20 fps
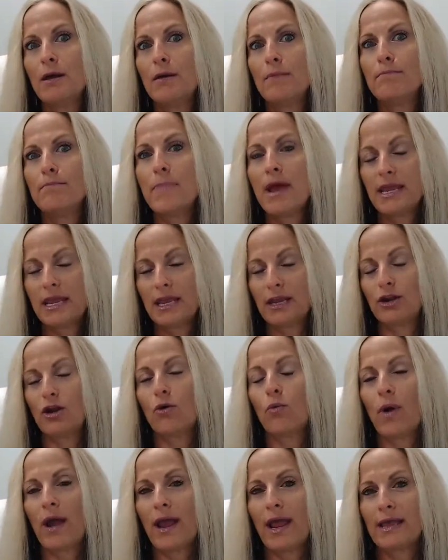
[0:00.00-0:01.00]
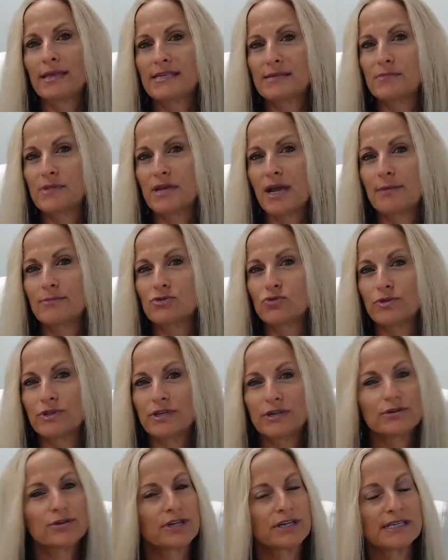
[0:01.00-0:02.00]
making a way sometimes where
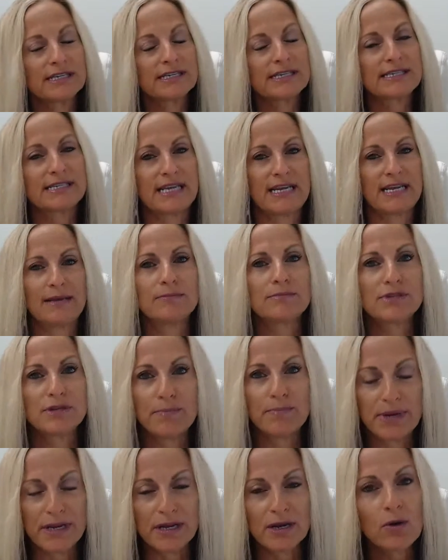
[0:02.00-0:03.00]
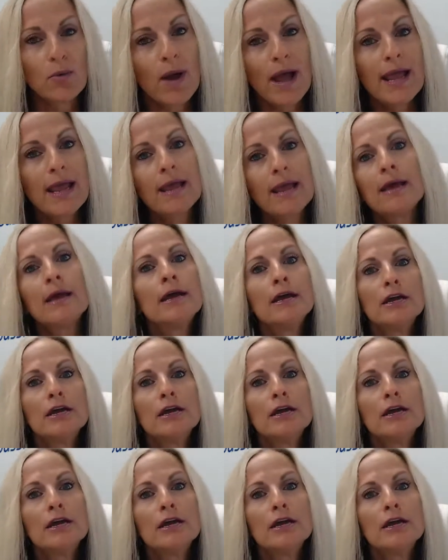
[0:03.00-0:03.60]
there didn't seem to be a way.